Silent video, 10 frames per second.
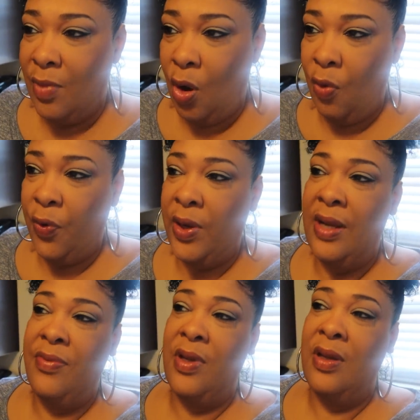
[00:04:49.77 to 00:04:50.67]
over
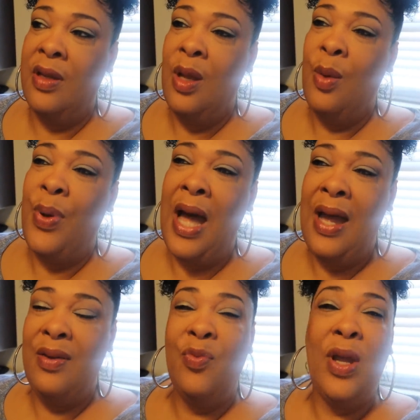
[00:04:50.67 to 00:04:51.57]
in the
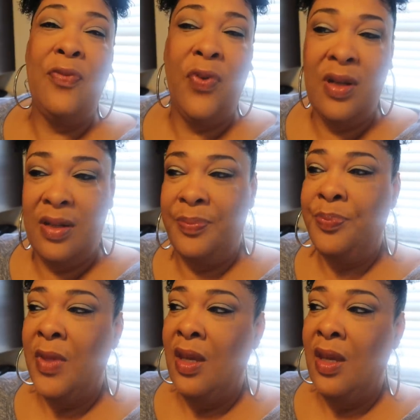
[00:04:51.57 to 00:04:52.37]
pot and wait for the